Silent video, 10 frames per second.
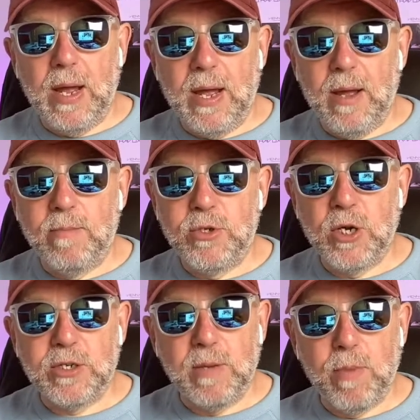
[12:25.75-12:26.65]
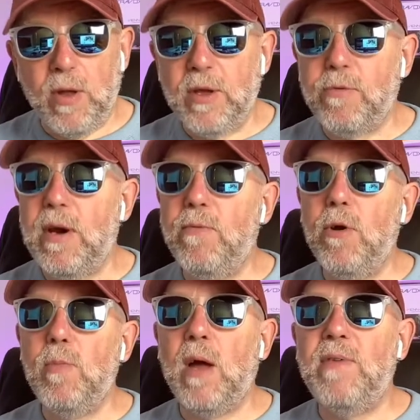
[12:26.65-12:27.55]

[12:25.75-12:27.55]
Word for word: Um, judging by the green room,